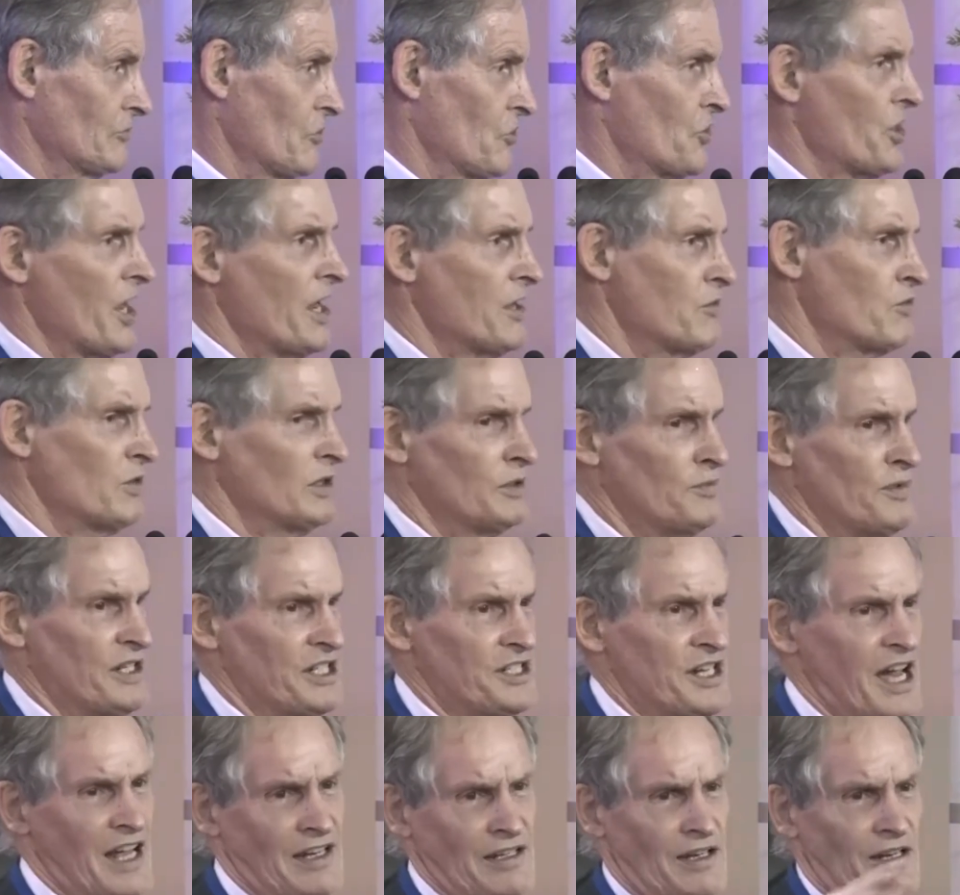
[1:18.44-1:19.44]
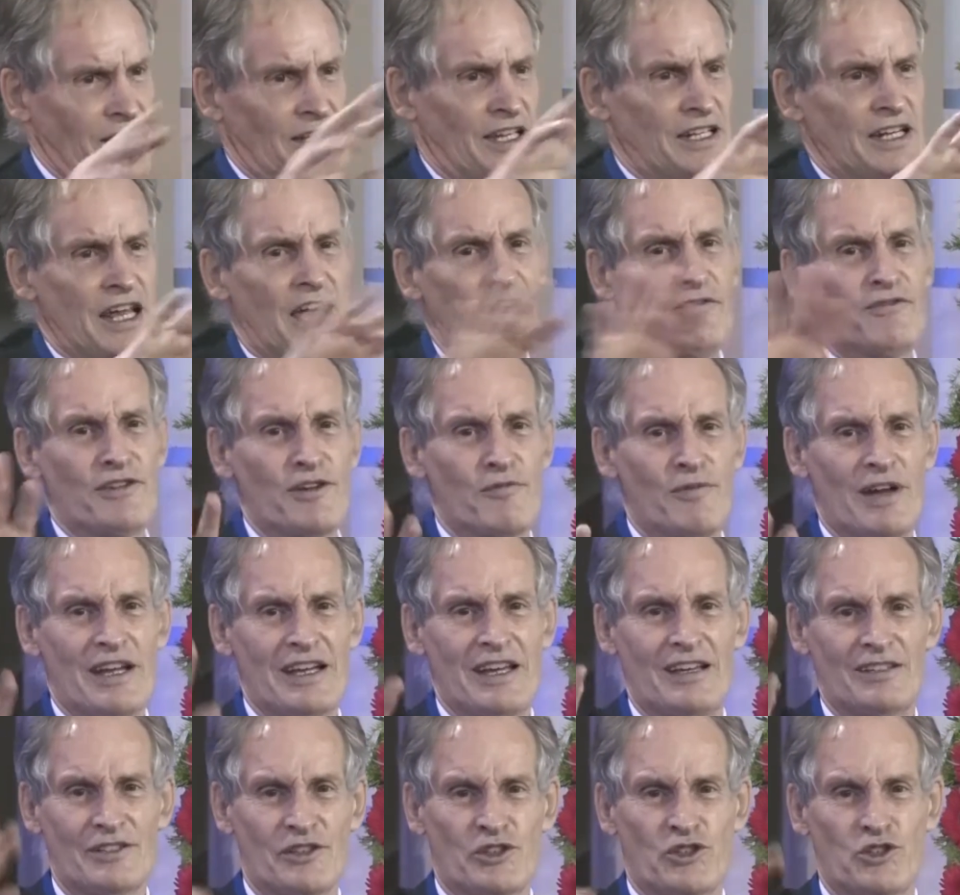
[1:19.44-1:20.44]
"Thy will be done. Let everyone
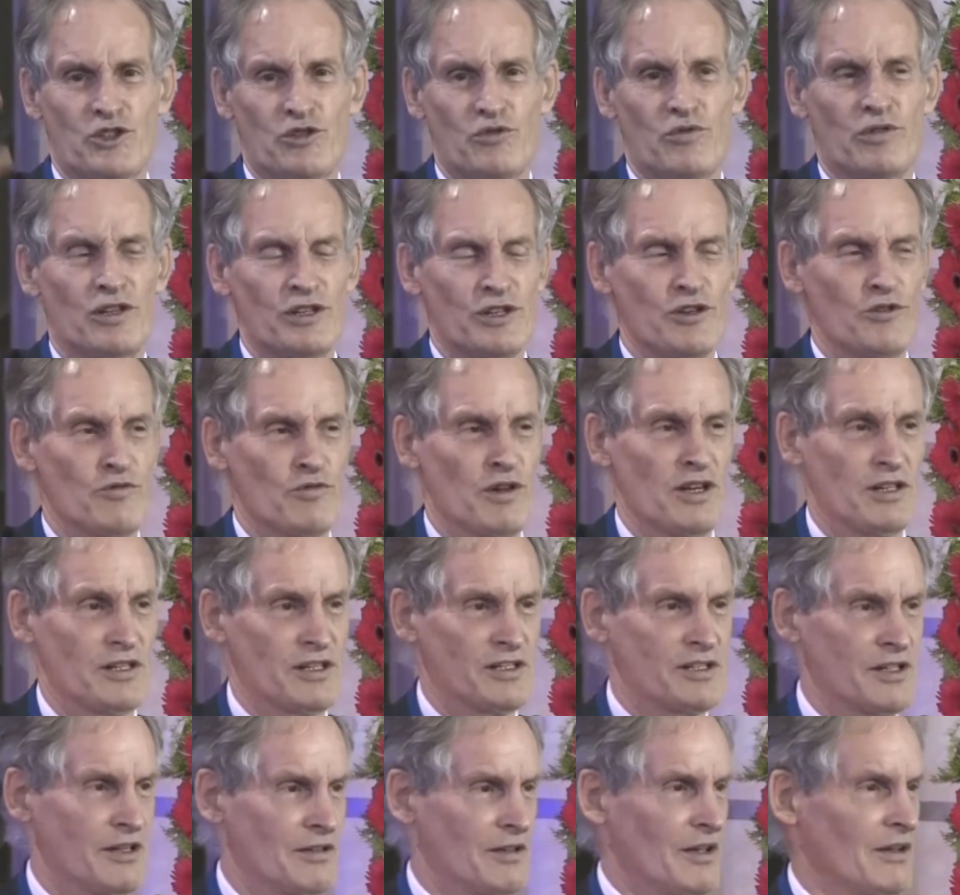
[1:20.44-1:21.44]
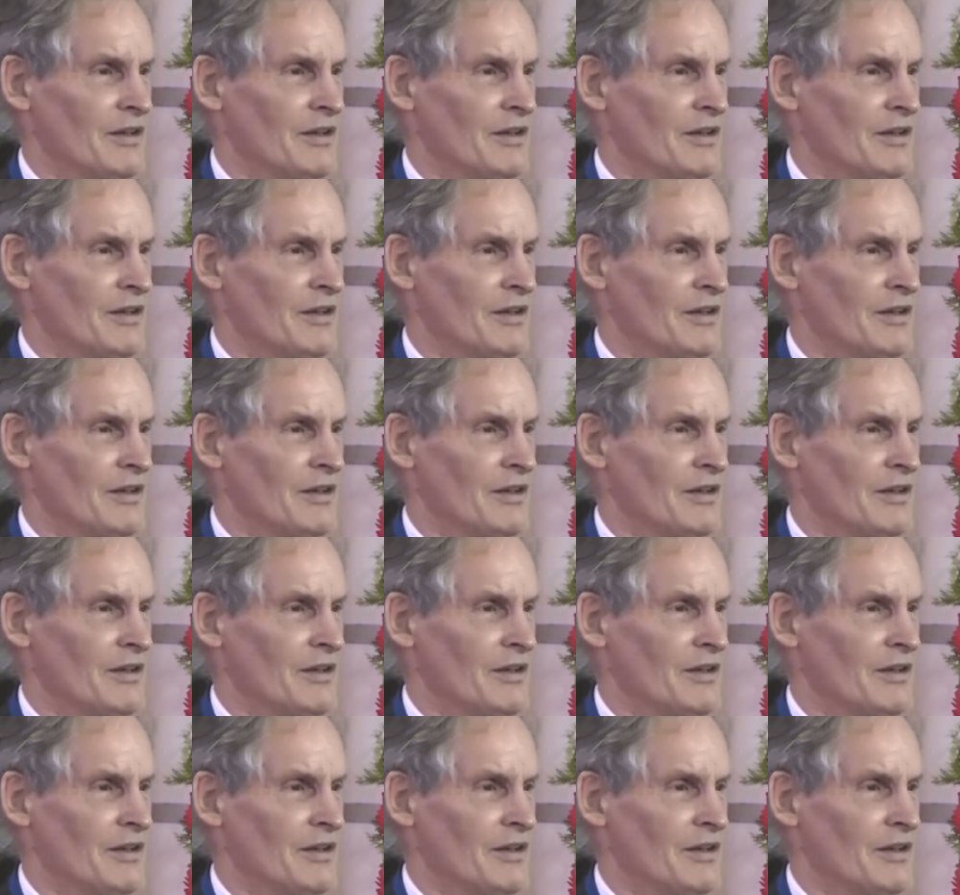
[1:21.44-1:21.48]
else do what you want.